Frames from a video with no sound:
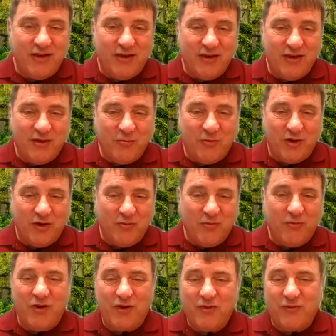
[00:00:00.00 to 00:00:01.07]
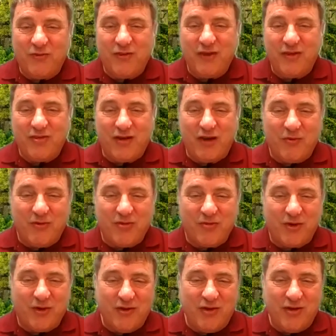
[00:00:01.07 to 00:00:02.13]
And one of the things I was
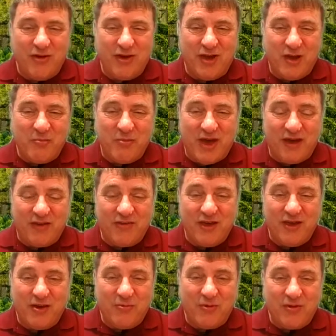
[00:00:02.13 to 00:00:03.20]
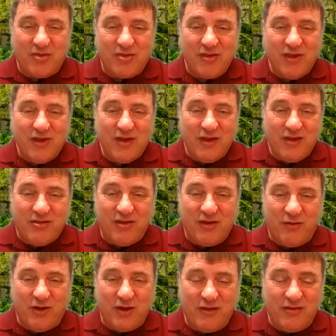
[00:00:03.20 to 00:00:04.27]
really good at back then was
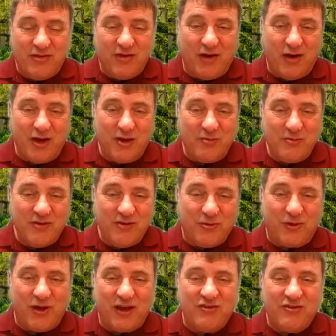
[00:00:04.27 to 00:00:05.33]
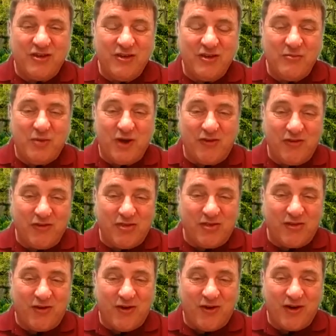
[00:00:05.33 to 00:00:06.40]
telling time and direction by the
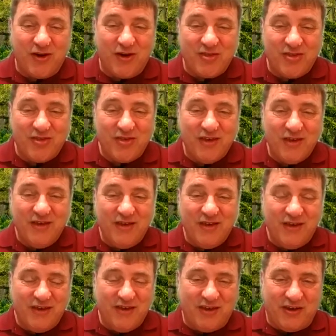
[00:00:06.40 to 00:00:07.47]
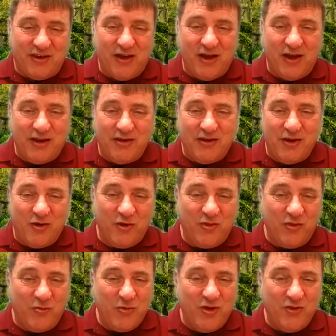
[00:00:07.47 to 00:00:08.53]
stars at night, knowing
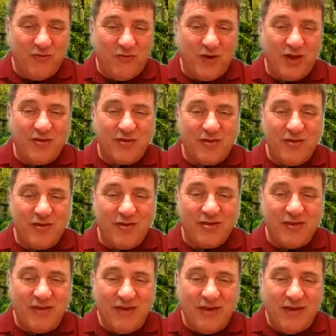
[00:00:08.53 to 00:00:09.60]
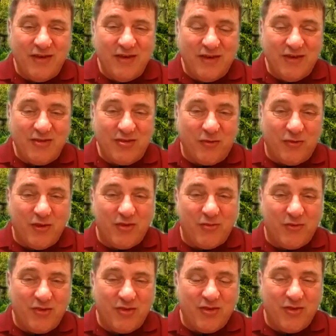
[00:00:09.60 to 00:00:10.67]
the moon phases. So this
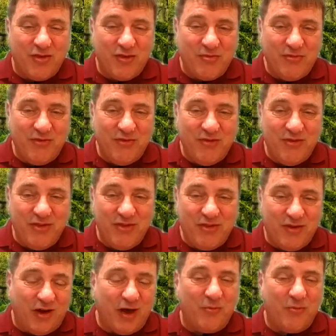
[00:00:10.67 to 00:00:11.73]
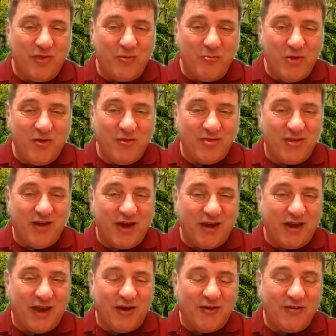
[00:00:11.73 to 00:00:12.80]
was the time when the moon's
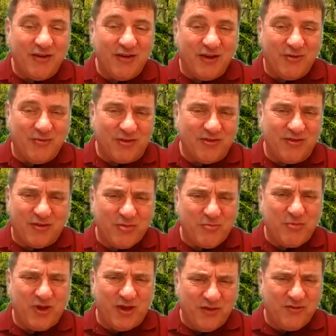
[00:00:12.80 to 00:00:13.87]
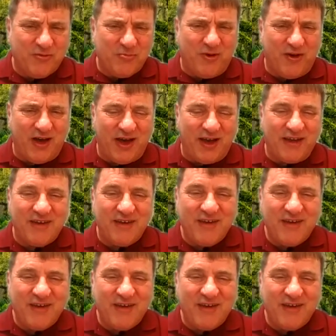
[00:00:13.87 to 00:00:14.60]
not out and it's just pitch black.